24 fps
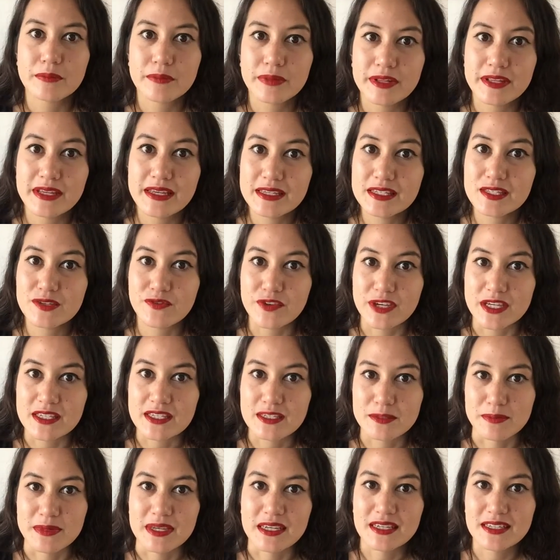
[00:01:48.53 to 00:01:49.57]
Please
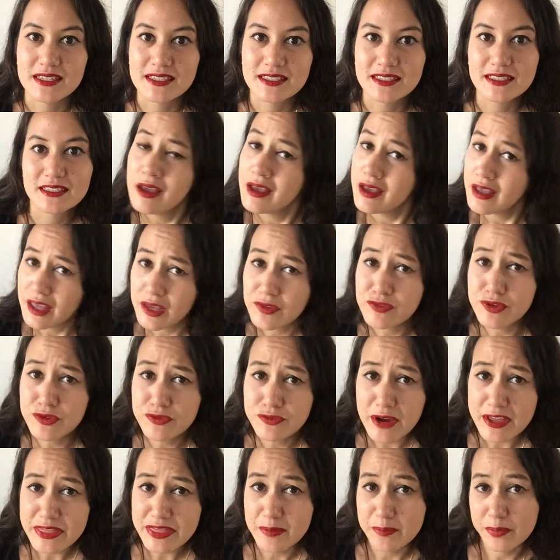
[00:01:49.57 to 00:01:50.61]
fix me. If
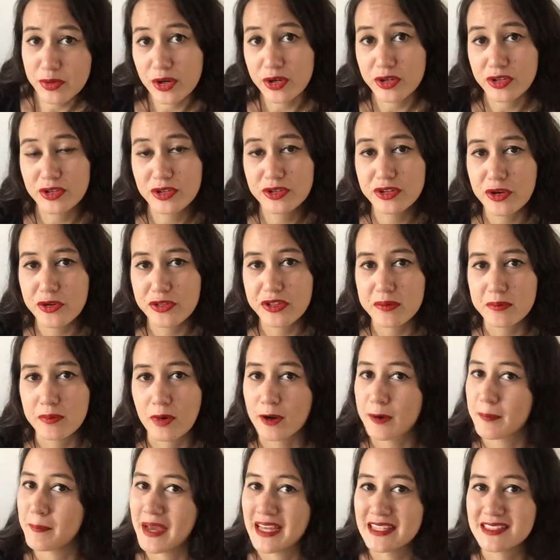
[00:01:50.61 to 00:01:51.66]
you've read the book, you'll know that
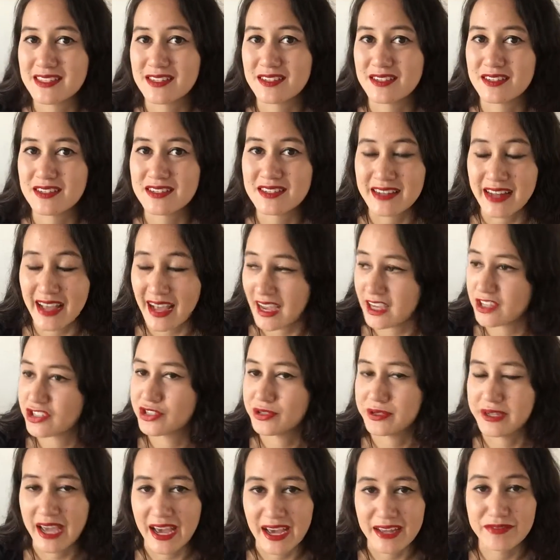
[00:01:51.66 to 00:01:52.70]
Manson doesn't
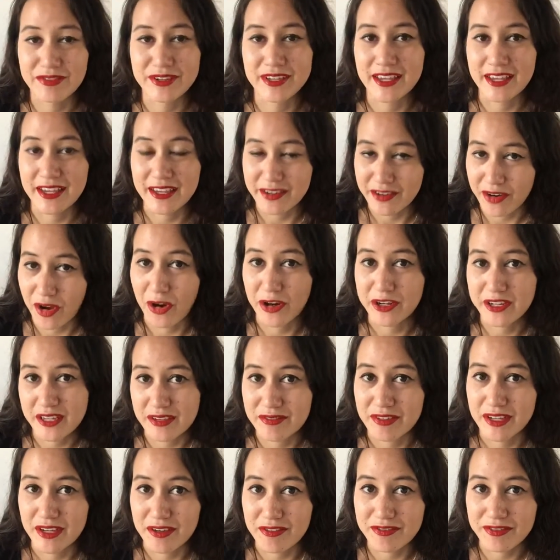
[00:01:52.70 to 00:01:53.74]
actually advocate not
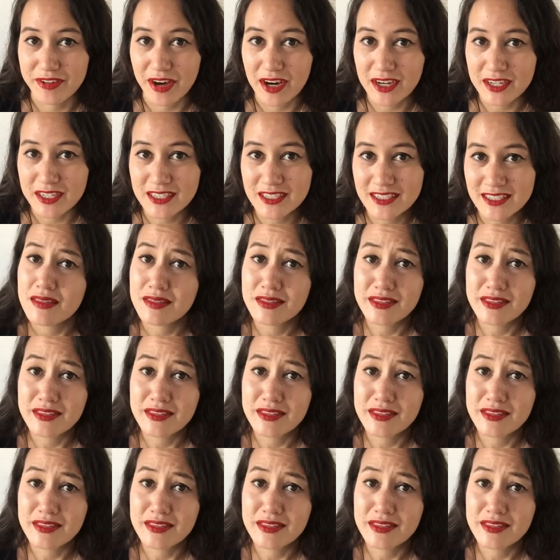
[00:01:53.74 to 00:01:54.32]
giving a fuck.